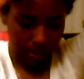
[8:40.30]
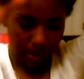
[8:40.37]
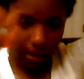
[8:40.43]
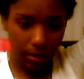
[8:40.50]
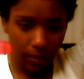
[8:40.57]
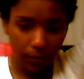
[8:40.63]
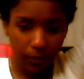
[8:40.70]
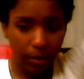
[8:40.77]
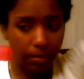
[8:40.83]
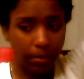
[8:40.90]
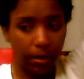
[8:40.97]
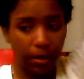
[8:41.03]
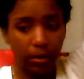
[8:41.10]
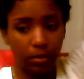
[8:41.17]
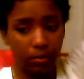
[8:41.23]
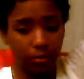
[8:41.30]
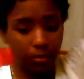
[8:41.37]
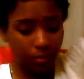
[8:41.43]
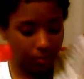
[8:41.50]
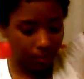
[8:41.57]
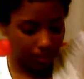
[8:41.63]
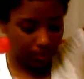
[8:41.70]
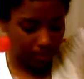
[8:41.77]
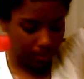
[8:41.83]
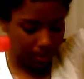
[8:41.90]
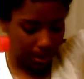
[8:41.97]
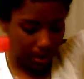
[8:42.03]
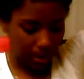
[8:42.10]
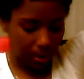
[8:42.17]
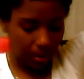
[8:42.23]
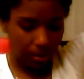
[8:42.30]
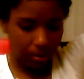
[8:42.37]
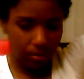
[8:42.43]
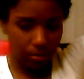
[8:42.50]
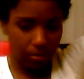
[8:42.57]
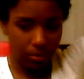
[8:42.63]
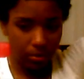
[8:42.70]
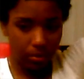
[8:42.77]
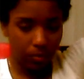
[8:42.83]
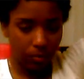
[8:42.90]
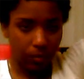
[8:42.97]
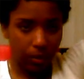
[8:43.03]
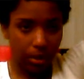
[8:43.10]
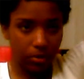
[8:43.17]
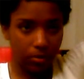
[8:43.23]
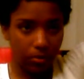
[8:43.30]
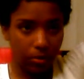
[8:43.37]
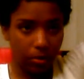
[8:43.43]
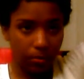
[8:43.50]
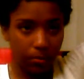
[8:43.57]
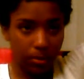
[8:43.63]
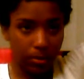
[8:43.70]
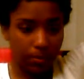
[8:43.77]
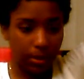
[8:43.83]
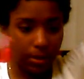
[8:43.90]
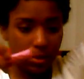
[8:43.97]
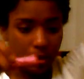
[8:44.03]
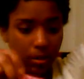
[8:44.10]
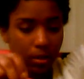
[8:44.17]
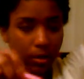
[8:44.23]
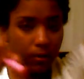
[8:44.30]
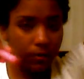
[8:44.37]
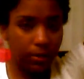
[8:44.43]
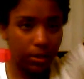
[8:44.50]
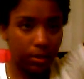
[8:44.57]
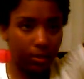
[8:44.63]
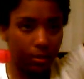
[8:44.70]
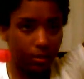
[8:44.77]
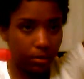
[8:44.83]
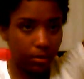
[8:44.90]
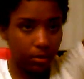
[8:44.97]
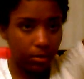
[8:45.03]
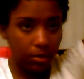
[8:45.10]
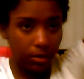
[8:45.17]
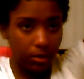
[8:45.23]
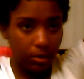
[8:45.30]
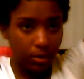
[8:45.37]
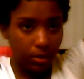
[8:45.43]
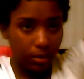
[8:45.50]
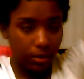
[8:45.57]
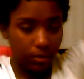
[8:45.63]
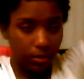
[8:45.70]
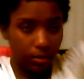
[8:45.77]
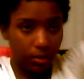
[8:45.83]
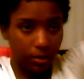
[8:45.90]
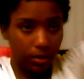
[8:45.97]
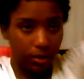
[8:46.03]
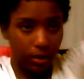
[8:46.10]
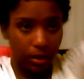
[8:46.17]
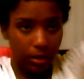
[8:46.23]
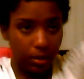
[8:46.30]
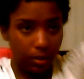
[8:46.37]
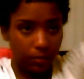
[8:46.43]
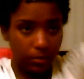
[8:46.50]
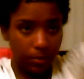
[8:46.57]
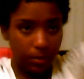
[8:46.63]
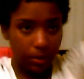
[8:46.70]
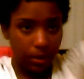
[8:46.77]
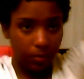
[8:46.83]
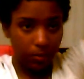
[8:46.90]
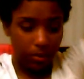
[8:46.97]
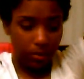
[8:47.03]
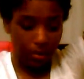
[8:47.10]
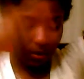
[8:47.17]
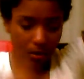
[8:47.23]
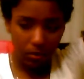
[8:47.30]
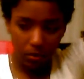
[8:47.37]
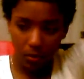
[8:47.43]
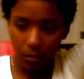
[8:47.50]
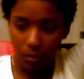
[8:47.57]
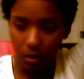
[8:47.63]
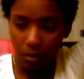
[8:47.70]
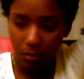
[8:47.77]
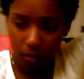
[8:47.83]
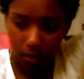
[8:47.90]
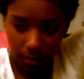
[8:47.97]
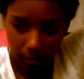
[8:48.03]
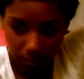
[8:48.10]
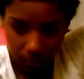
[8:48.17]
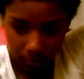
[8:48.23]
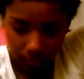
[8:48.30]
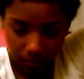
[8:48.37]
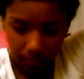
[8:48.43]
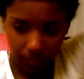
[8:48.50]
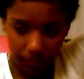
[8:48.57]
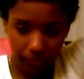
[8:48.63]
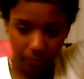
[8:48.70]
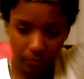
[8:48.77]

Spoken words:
Sometimes I can't find my wide tooth comb because my son loves it. He loves playing with it and throwing it around,